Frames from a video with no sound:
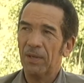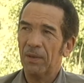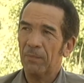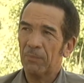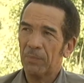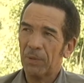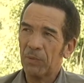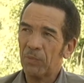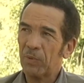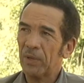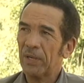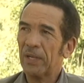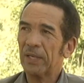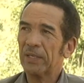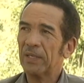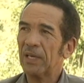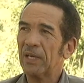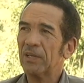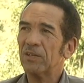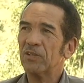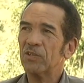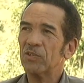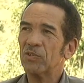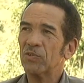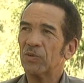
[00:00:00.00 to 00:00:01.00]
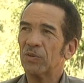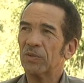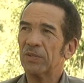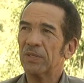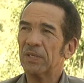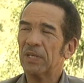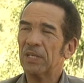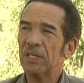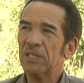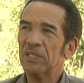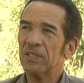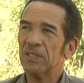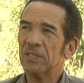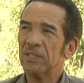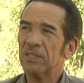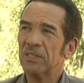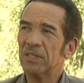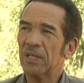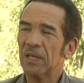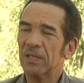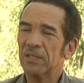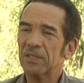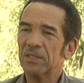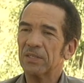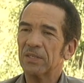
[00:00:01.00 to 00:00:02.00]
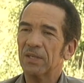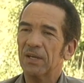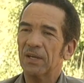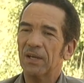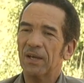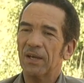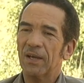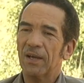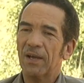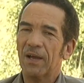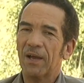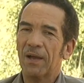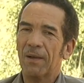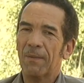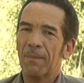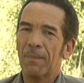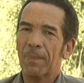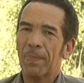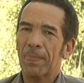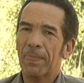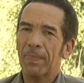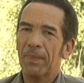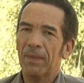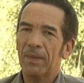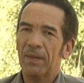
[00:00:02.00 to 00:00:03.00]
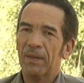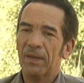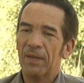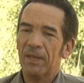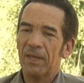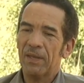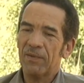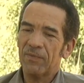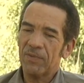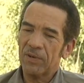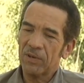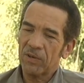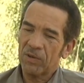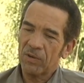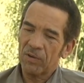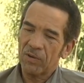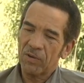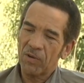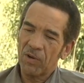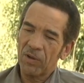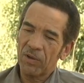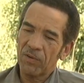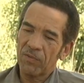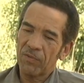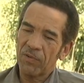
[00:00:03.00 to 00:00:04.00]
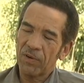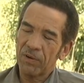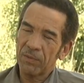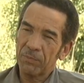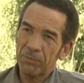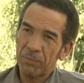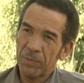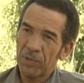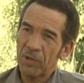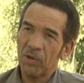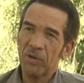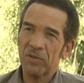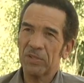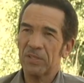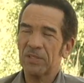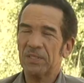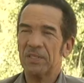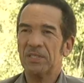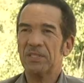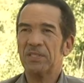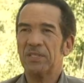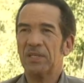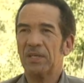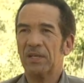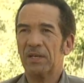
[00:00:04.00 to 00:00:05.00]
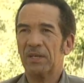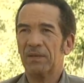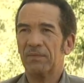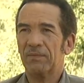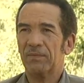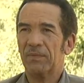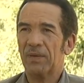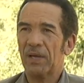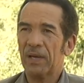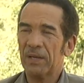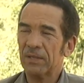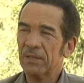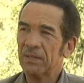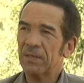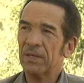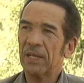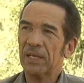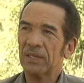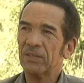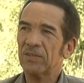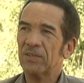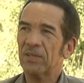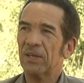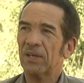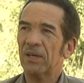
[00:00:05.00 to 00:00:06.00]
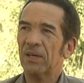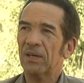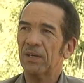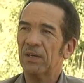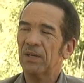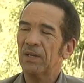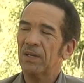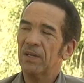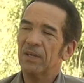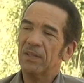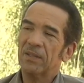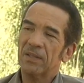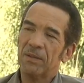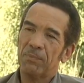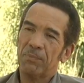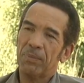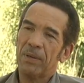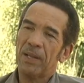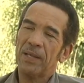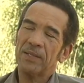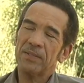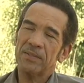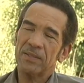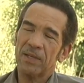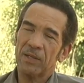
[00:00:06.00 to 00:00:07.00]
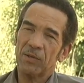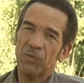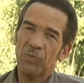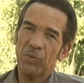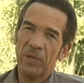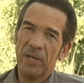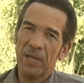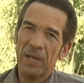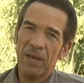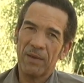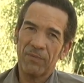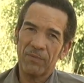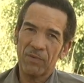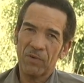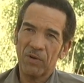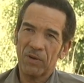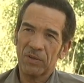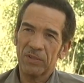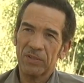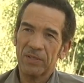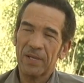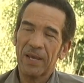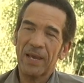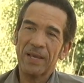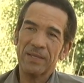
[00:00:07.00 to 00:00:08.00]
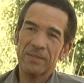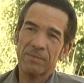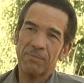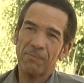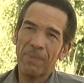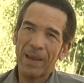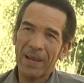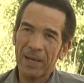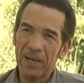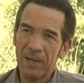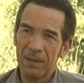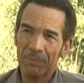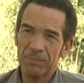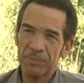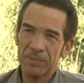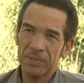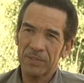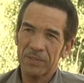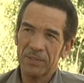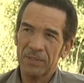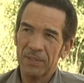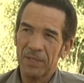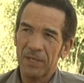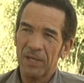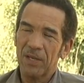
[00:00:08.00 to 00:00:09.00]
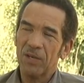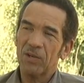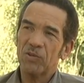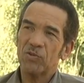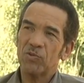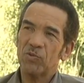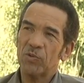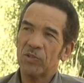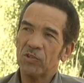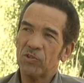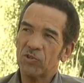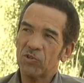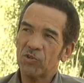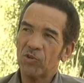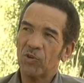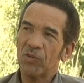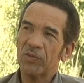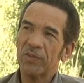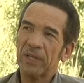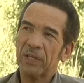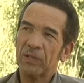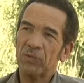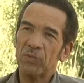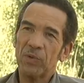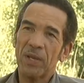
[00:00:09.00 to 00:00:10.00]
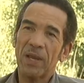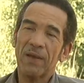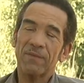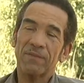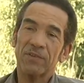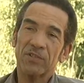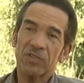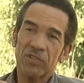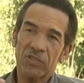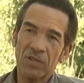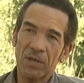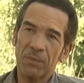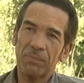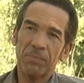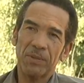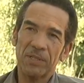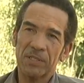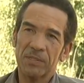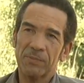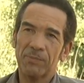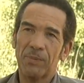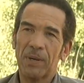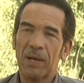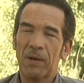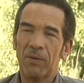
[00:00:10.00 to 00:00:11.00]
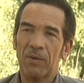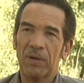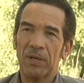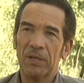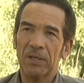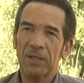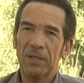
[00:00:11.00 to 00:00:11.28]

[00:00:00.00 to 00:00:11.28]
But what I can assure the nation is that um, even going forward beyond this year and next year, the plans that we have got as backups to ensure that we have surplus power,